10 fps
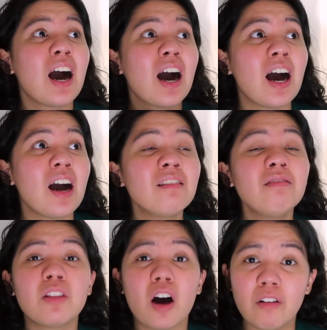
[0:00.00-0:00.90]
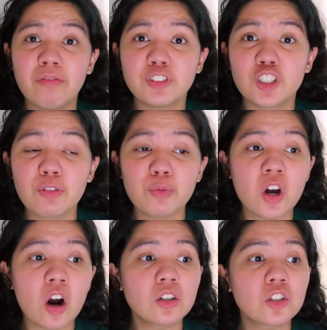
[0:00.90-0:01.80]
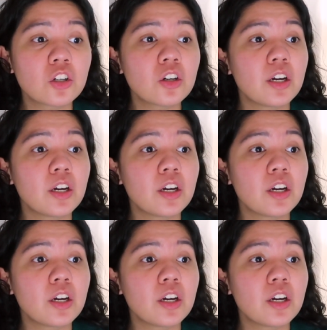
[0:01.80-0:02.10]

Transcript: I love Jeffrey Archer.